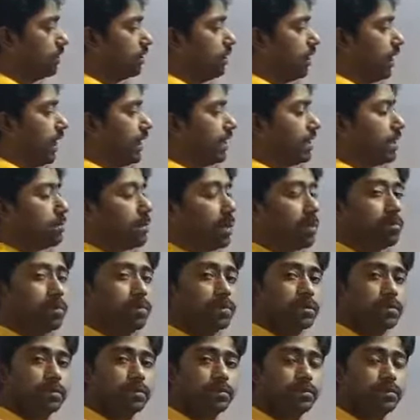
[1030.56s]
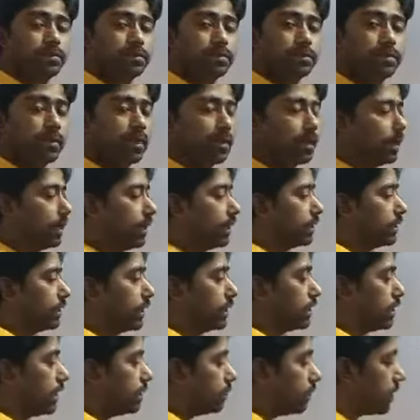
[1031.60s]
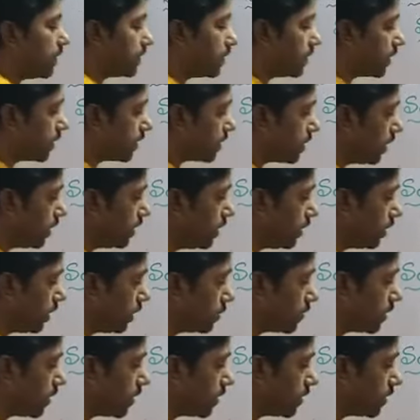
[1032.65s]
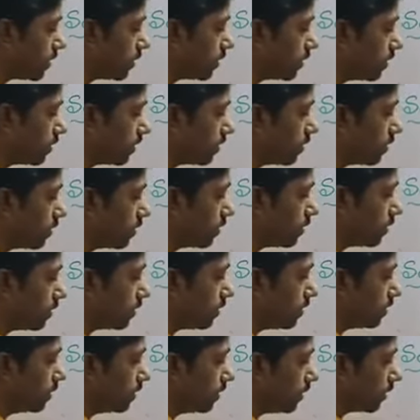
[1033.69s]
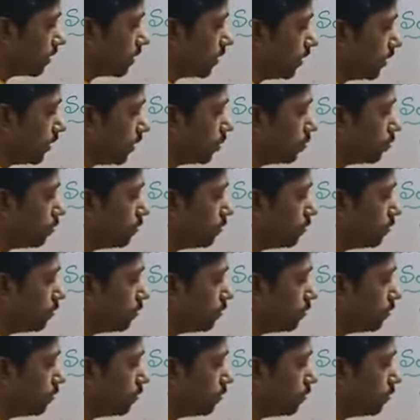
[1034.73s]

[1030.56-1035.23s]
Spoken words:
Add them up. 16 plus 16 gives us 32